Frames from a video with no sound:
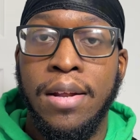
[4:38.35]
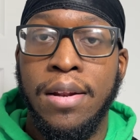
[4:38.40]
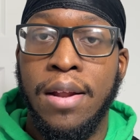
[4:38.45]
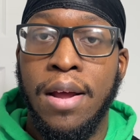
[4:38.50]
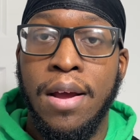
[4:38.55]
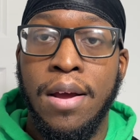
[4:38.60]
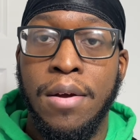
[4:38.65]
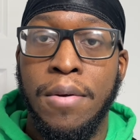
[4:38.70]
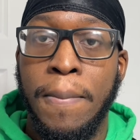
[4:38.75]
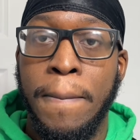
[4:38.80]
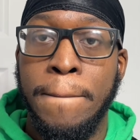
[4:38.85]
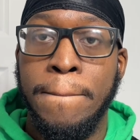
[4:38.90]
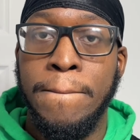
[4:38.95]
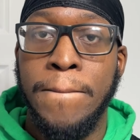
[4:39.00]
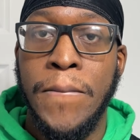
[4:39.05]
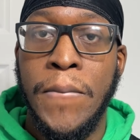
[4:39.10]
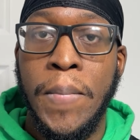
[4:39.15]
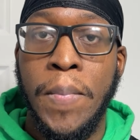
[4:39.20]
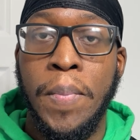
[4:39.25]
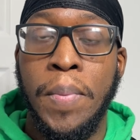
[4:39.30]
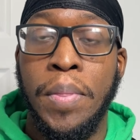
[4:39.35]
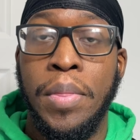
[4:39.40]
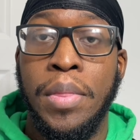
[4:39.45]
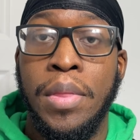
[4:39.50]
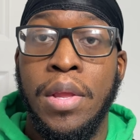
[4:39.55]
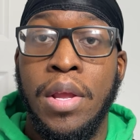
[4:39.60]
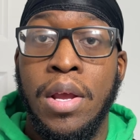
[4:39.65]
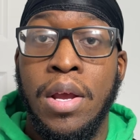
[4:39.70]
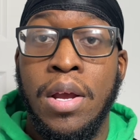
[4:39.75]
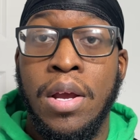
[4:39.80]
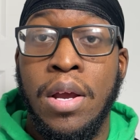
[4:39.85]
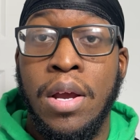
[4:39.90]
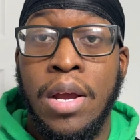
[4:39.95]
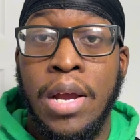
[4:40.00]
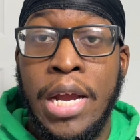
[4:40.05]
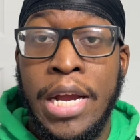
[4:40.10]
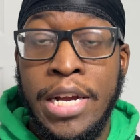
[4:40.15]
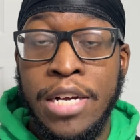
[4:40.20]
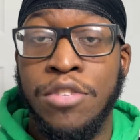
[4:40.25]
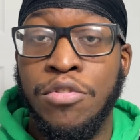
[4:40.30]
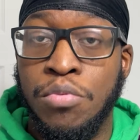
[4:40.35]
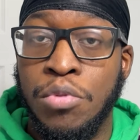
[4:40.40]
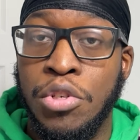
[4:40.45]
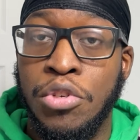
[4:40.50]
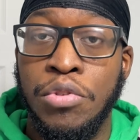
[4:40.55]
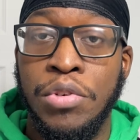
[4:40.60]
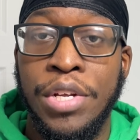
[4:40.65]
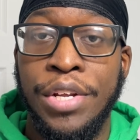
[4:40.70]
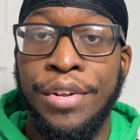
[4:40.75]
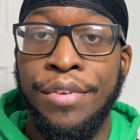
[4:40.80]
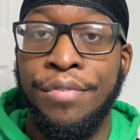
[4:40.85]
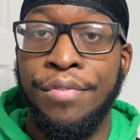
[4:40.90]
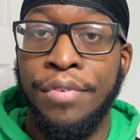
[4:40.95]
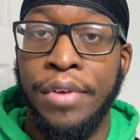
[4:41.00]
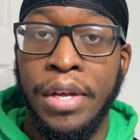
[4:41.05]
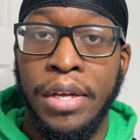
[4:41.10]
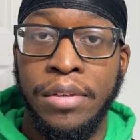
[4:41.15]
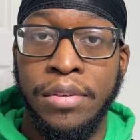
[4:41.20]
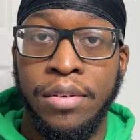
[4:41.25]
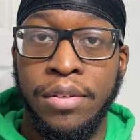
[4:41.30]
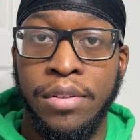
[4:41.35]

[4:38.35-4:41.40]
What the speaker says: down, here's what you need to fix.